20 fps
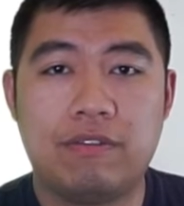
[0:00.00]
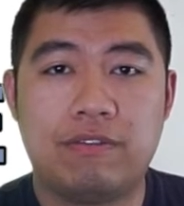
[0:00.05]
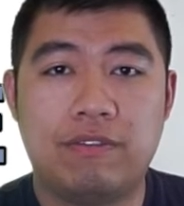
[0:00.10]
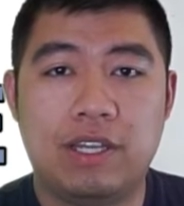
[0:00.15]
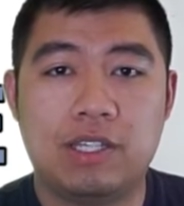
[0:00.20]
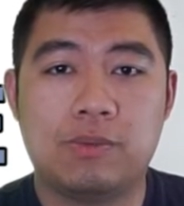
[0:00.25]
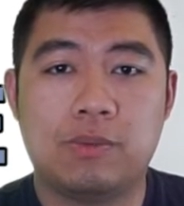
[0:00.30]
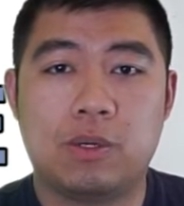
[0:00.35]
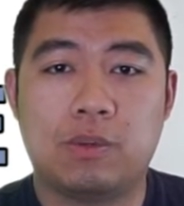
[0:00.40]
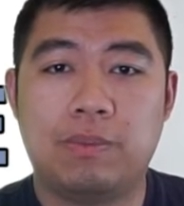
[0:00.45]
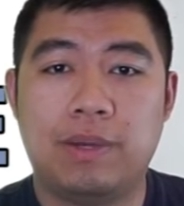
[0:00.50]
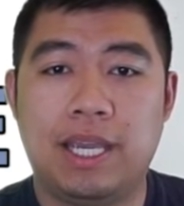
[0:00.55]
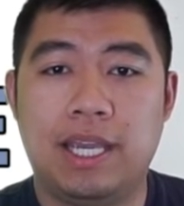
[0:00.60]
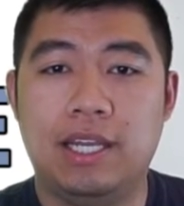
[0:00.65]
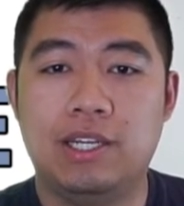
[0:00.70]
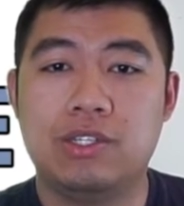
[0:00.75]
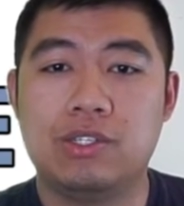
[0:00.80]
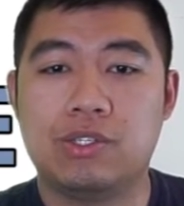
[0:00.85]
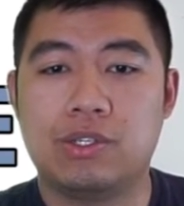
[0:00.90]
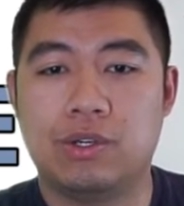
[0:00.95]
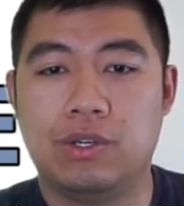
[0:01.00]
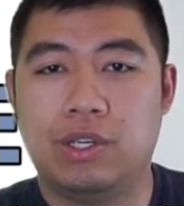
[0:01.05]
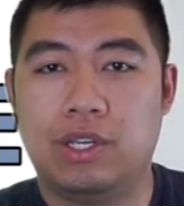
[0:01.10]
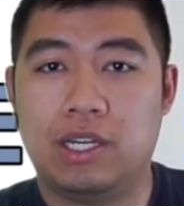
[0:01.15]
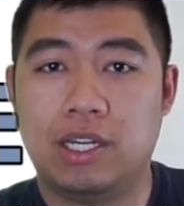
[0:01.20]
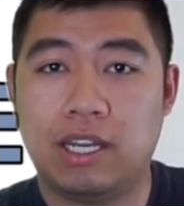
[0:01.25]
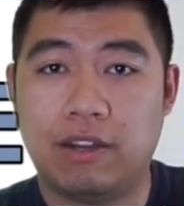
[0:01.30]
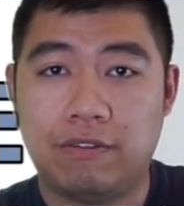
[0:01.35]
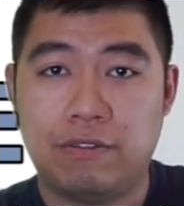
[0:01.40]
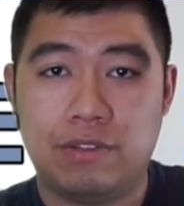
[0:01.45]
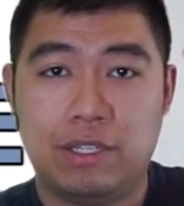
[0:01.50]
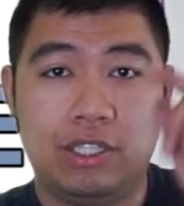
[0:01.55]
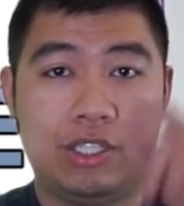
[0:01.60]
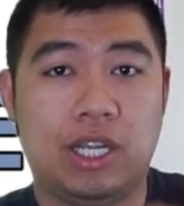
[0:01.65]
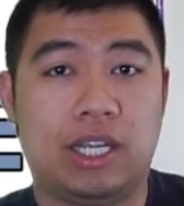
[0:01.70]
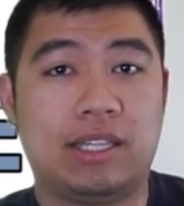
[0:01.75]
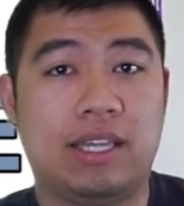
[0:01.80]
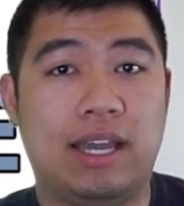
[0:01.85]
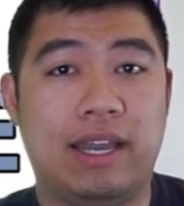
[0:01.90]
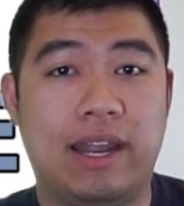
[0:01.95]
a Facebook page, so you can definitely
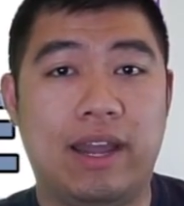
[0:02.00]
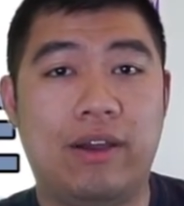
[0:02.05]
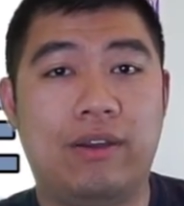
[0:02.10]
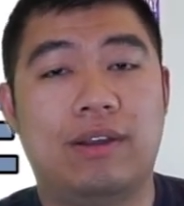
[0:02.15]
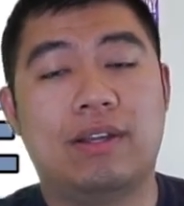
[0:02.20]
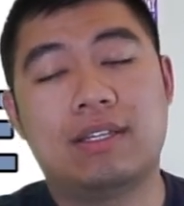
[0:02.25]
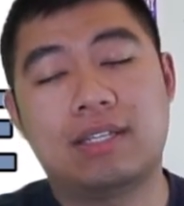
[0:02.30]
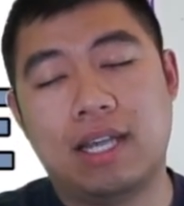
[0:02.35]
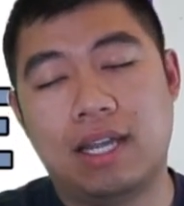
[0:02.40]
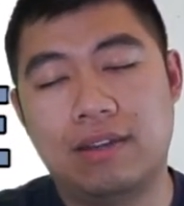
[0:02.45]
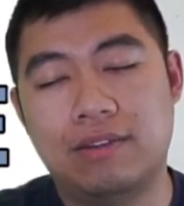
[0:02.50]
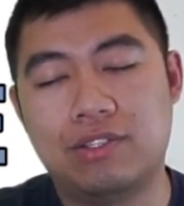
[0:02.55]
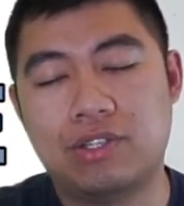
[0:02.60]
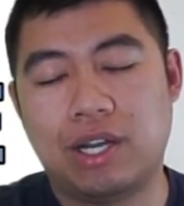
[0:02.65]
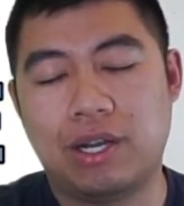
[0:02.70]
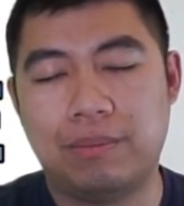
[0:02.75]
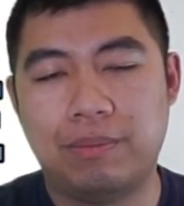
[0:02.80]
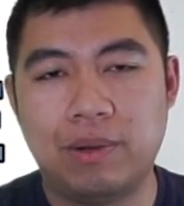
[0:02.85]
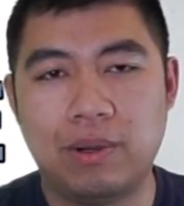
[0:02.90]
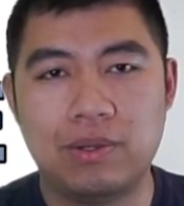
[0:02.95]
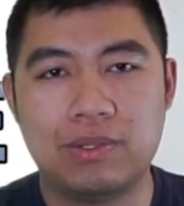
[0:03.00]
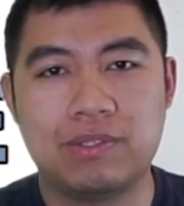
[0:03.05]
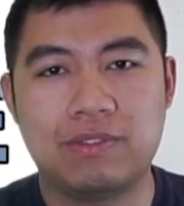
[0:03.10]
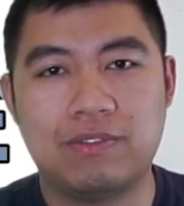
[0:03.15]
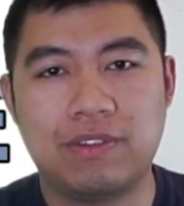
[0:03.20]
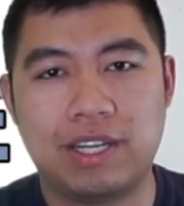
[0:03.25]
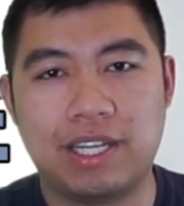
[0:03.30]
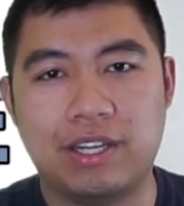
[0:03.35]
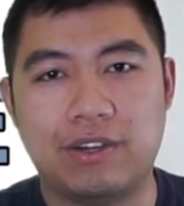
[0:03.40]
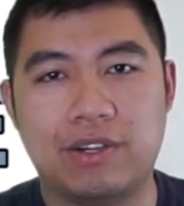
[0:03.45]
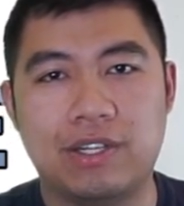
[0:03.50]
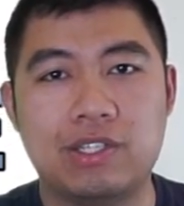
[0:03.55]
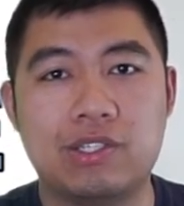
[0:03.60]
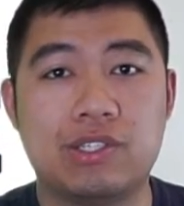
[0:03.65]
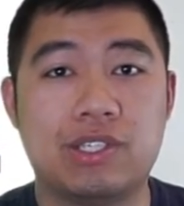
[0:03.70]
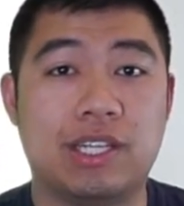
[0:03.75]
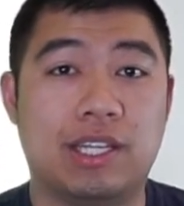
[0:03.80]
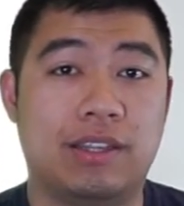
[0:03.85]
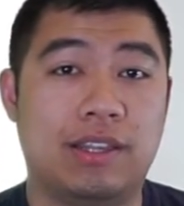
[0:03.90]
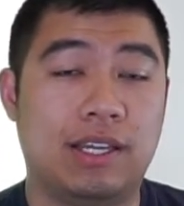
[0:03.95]
check that out and kind of try to post fun or
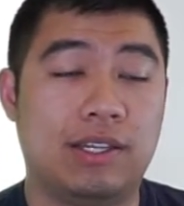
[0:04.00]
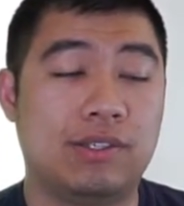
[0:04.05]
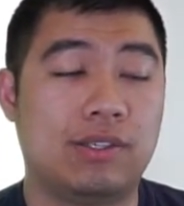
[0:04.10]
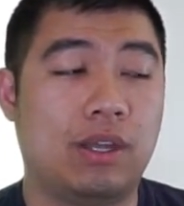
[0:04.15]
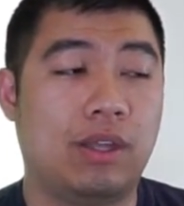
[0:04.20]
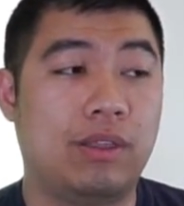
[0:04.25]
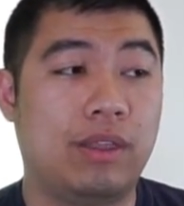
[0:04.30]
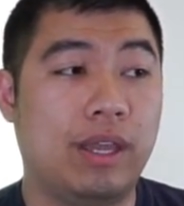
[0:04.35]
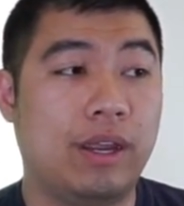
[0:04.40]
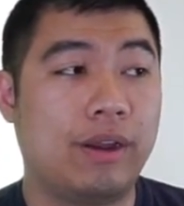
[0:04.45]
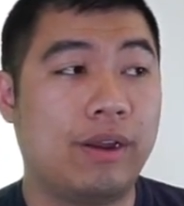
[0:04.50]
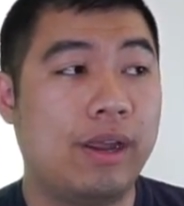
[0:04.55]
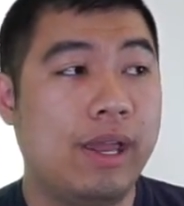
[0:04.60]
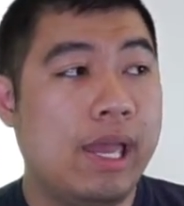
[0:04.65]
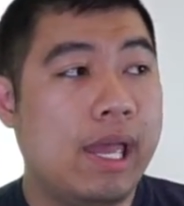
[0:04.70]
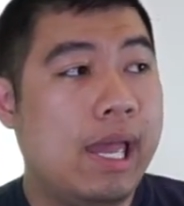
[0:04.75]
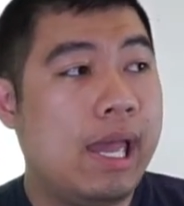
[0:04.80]
interesting things on there.